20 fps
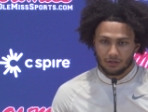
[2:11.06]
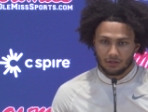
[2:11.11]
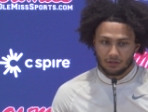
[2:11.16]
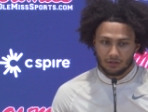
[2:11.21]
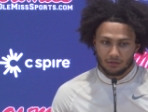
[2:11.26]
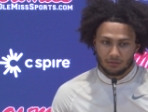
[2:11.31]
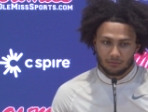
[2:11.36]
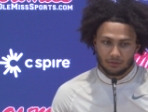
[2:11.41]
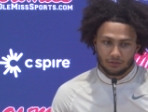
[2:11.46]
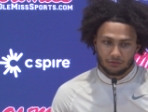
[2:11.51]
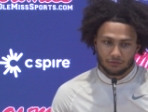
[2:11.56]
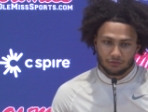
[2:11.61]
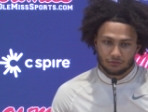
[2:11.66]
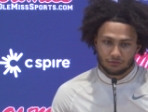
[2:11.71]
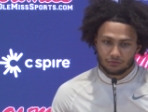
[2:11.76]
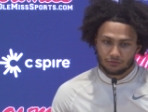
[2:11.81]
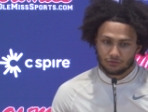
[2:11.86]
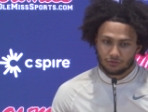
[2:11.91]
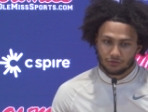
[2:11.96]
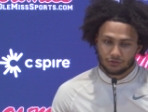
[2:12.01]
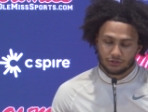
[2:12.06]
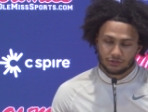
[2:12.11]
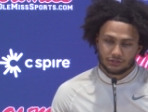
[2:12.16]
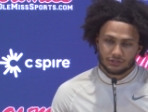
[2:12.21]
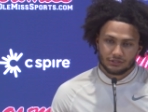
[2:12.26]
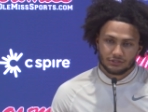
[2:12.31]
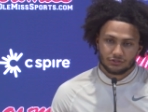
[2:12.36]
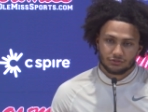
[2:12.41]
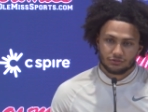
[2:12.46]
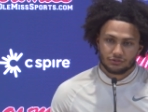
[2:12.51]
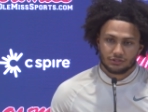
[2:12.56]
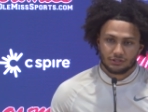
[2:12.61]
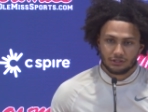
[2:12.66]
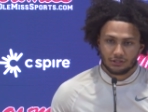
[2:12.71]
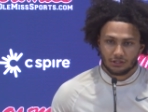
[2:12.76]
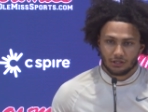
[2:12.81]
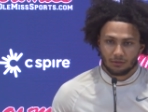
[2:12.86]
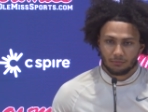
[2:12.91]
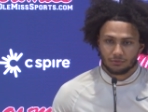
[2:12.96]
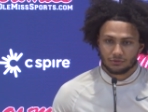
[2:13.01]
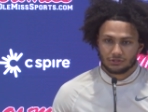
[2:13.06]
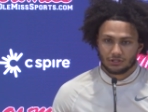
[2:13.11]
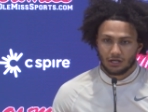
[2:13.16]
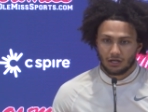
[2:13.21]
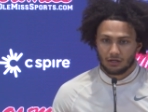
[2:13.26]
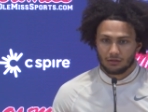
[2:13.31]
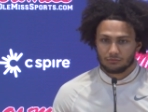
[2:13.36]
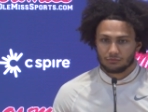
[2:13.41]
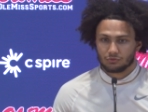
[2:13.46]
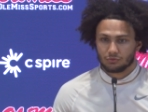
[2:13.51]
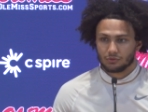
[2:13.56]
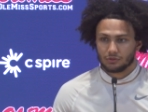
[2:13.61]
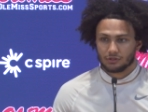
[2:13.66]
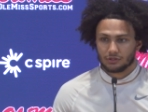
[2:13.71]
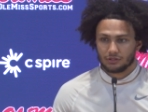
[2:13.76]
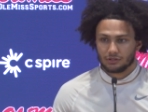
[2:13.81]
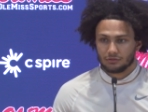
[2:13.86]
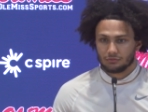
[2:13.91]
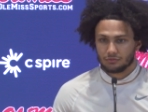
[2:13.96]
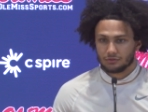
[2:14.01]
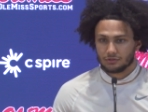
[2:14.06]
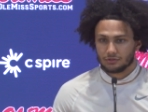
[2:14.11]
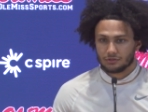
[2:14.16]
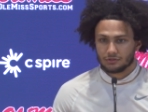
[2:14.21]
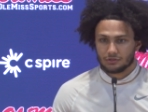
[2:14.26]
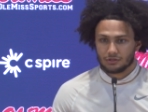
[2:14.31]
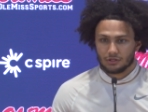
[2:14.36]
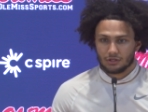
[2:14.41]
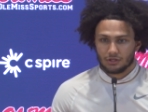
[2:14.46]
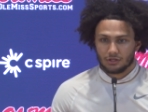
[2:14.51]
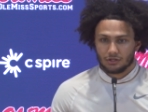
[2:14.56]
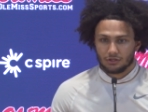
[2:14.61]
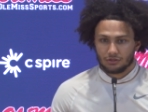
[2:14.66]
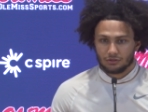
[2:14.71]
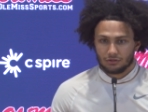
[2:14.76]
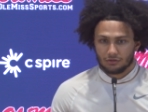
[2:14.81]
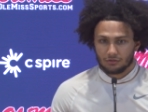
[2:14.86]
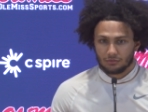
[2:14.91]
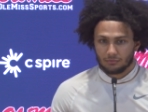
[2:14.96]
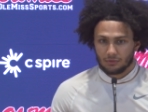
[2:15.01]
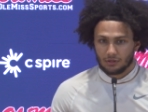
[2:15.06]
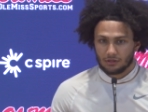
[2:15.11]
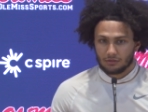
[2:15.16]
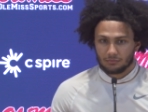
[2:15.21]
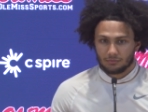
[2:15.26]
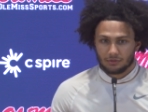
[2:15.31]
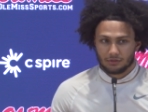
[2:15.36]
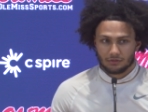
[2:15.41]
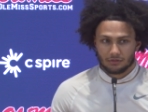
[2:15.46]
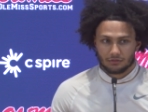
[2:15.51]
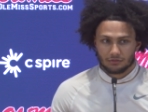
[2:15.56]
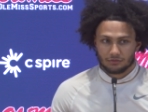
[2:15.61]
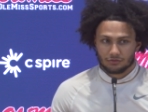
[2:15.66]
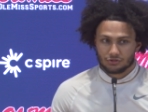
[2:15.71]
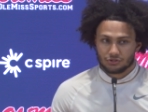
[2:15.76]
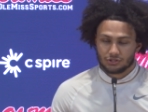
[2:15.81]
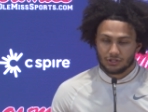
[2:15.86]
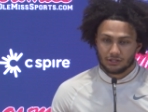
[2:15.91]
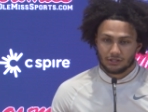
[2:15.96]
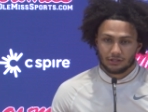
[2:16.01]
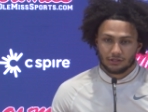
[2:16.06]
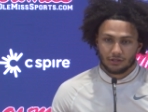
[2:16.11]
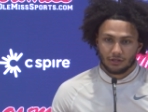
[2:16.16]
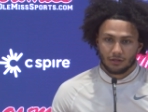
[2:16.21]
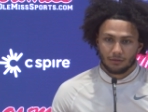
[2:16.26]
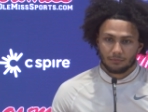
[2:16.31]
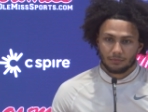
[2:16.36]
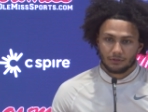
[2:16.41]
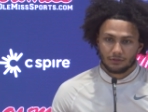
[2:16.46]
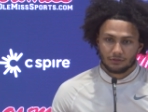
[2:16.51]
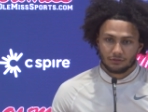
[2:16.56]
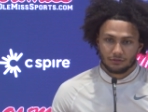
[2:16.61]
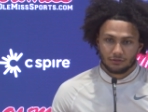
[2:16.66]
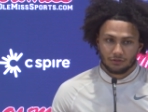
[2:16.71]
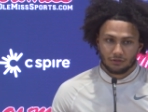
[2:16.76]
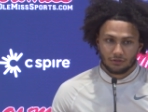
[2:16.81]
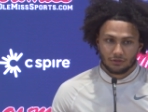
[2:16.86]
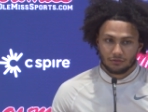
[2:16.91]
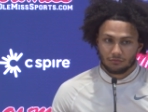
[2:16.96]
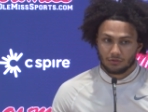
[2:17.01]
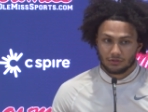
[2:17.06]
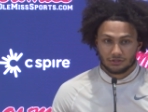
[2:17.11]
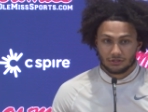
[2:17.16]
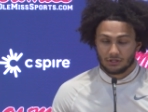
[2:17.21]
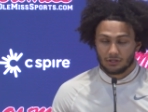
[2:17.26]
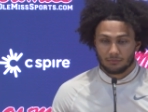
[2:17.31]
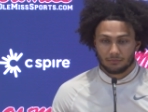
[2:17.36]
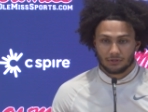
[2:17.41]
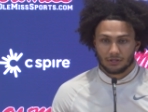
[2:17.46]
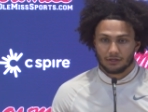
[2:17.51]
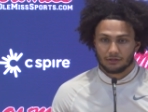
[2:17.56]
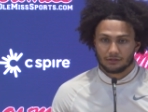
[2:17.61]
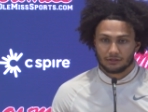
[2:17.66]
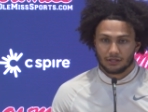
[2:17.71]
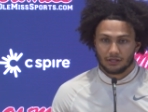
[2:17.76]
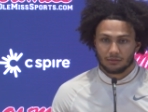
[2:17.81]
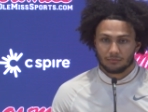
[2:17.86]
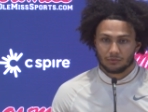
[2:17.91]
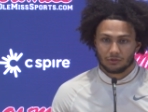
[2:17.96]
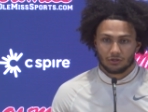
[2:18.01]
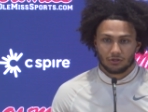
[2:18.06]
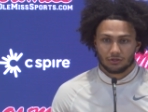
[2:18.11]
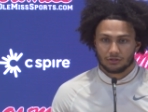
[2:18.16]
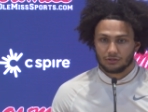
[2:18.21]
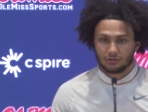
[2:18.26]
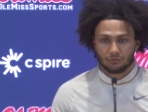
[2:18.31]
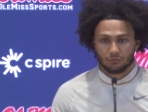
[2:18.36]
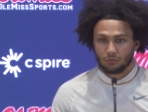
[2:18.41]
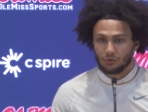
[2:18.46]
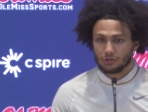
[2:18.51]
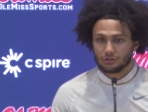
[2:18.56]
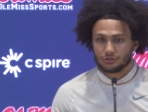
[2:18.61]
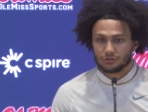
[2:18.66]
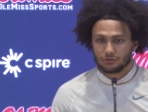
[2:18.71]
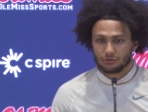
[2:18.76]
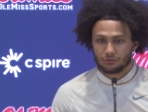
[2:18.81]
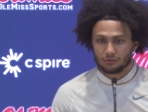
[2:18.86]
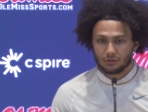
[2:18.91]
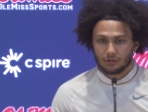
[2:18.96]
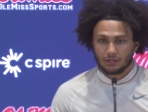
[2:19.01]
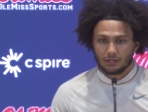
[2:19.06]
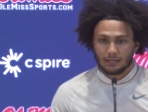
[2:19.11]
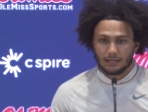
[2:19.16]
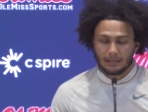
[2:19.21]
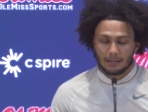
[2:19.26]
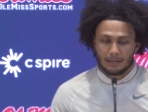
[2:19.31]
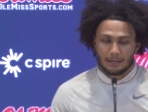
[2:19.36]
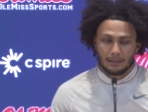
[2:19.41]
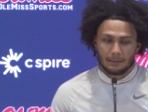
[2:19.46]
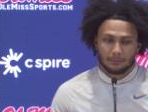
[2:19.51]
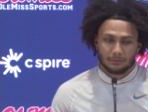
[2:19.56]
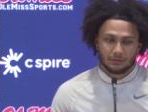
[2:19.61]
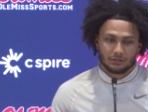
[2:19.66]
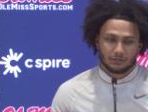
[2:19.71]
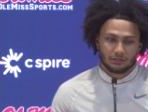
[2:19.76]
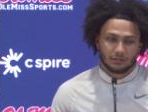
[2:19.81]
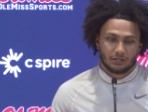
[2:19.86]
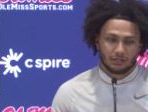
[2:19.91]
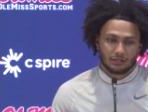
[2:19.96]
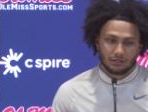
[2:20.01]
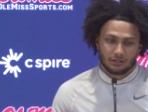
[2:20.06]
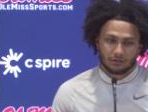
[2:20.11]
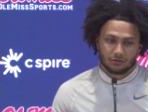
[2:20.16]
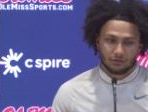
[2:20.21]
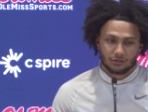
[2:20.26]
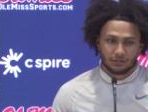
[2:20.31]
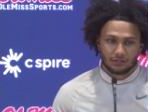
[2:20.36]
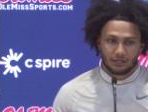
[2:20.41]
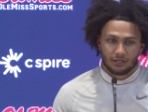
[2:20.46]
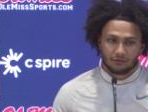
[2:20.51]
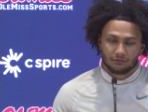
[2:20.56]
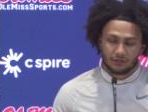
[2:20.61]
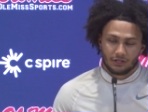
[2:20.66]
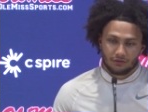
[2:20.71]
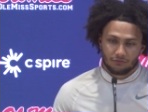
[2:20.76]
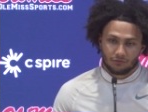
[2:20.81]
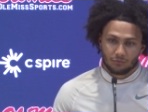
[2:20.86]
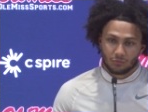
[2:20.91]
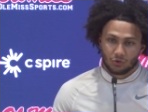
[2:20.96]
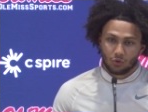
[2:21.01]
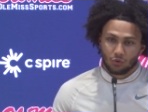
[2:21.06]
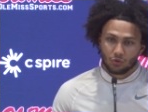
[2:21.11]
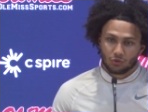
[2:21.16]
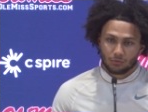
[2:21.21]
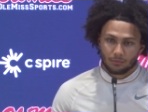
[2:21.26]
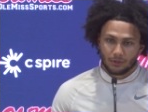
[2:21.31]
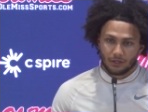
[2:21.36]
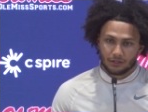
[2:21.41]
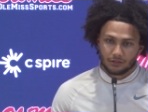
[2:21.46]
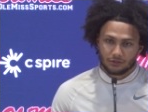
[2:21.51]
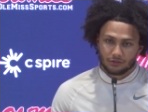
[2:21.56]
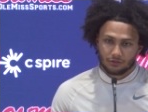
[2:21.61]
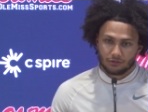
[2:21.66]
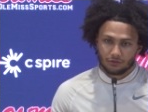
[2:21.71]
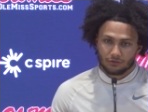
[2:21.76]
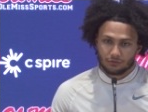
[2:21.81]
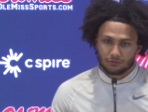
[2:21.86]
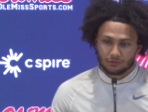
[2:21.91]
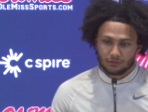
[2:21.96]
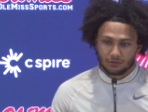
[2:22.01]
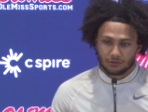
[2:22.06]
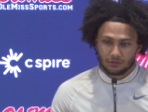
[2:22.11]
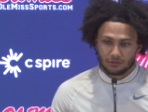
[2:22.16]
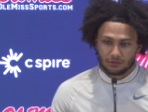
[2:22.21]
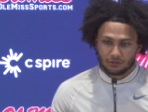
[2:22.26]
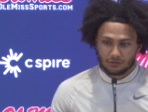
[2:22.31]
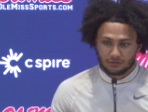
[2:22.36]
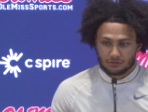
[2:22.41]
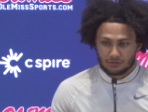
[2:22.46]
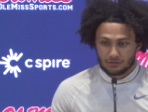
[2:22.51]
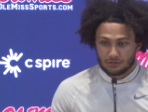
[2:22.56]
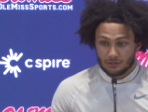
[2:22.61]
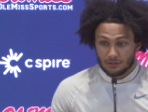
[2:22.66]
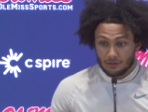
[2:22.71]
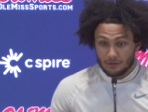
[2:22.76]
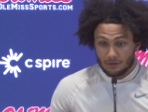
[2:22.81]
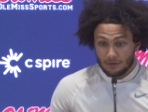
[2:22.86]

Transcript: Um, I know during the season you've seen a couple times where he was, you know, might have been a little shaken up, and you know he wasn't coming out of the game at all. He didn't want to. Um, and and looking at that from a quarterback, you know, it's